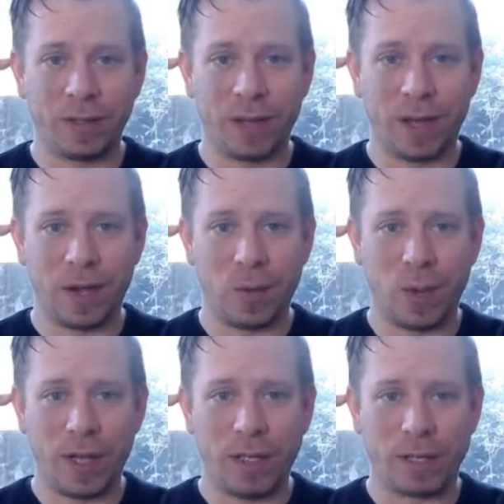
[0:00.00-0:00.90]

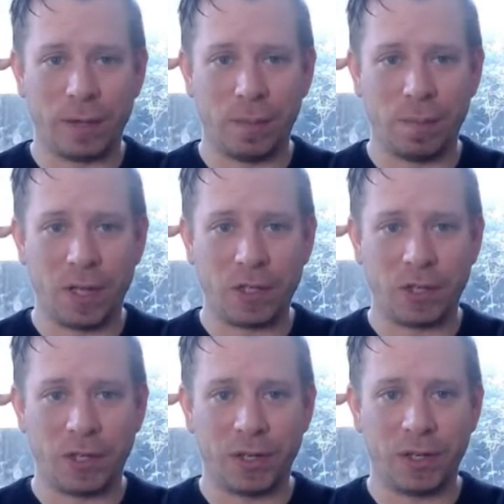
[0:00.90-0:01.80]
way to
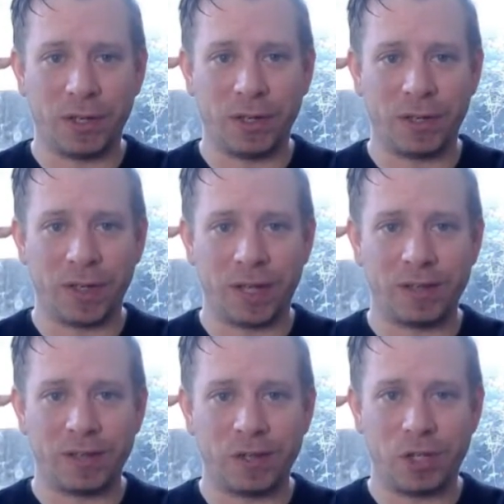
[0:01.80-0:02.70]
measure that
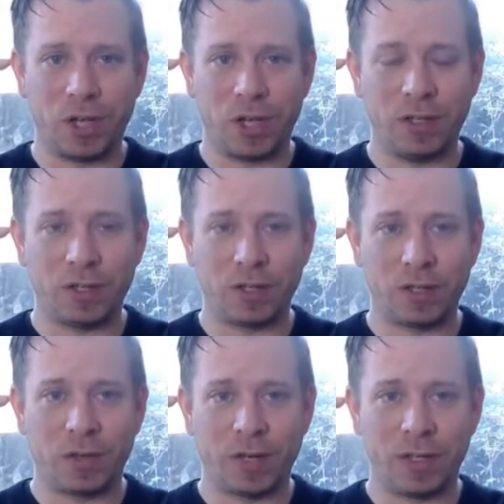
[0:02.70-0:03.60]
as you change
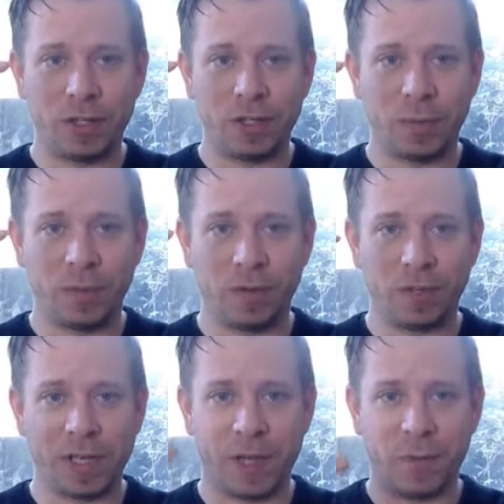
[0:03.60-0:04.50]
the relationship of your
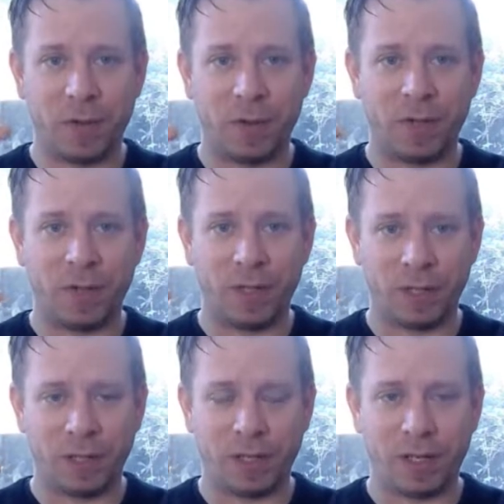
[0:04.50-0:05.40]
tailbone,
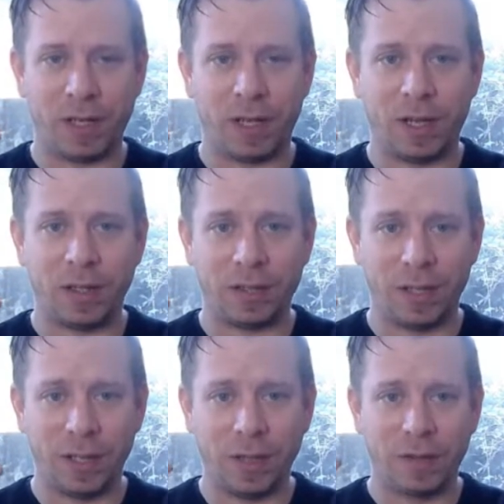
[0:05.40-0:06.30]
tucking it
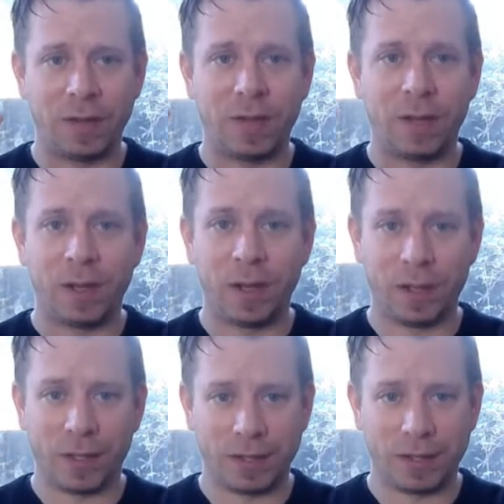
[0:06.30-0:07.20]
underneath
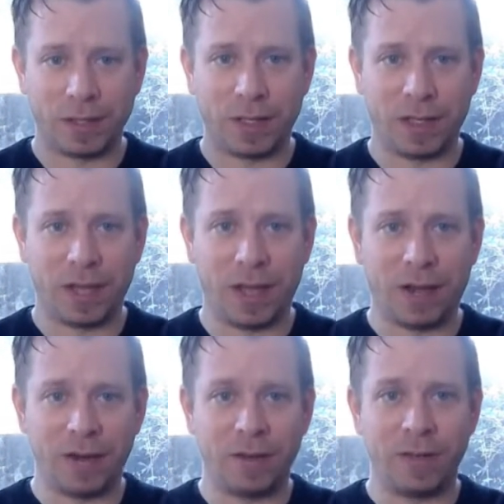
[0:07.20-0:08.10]
and then sticking it
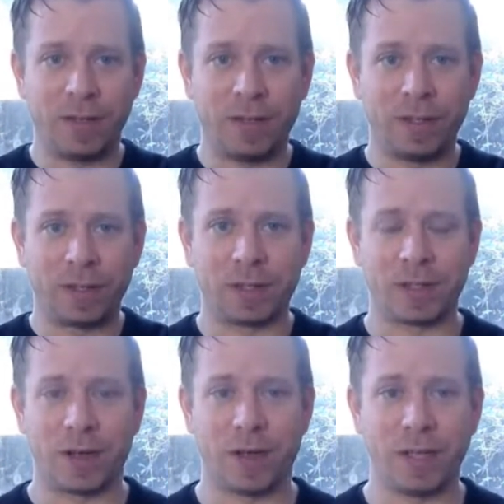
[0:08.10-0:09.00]
out,
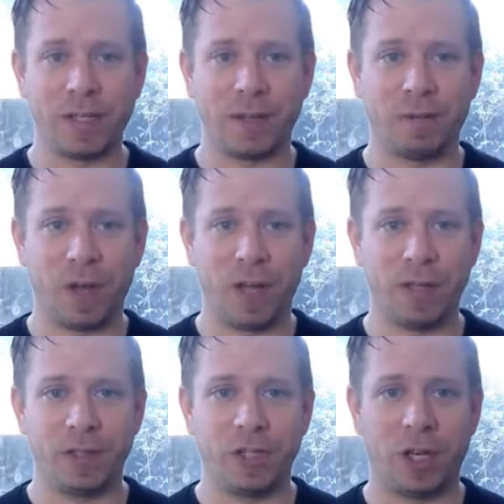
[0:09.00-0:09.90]
does the height of your
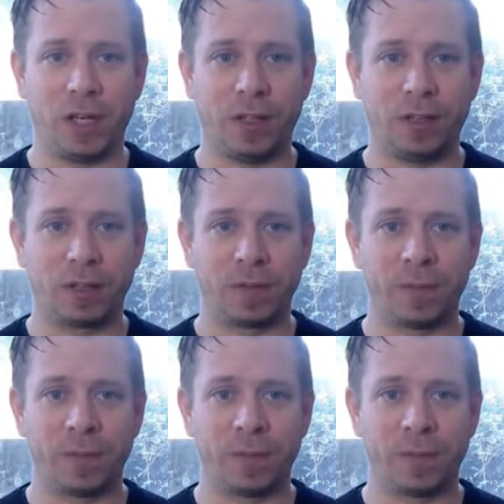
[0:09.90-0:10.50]
head change?